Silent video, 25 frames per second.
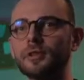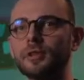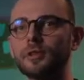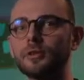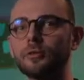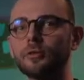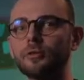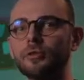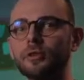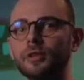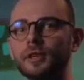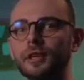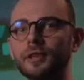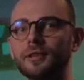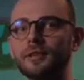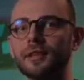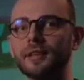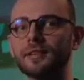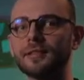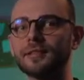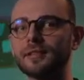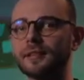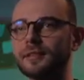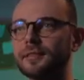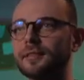in using it
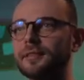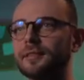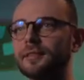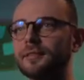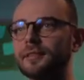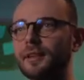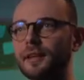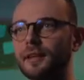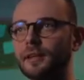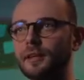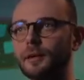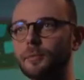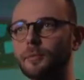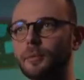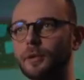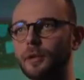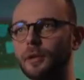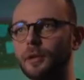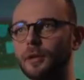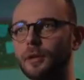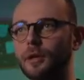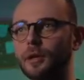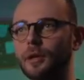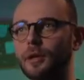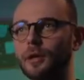as a
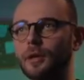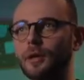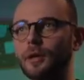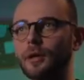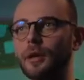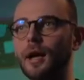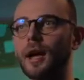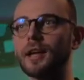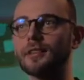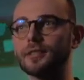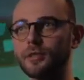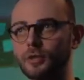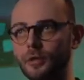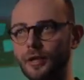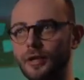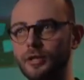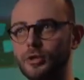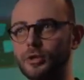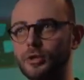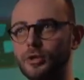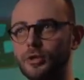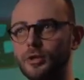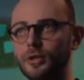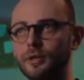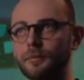sustainable
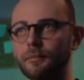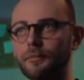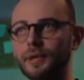isolation,